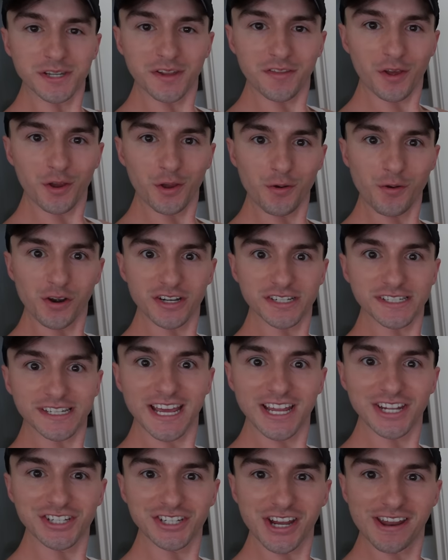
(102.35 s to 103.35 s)
to the Hooters
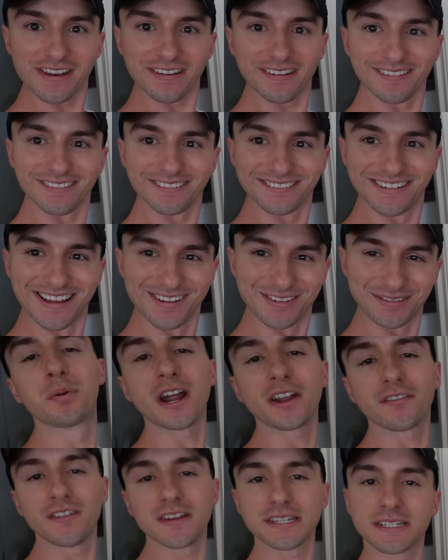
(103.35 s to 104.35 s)
kitchen.
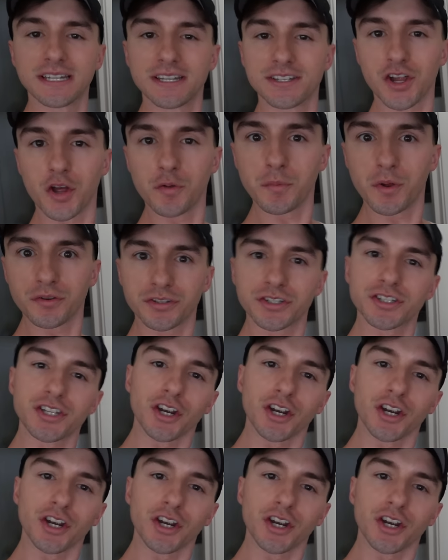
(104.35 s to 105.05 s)
Breakfast is almost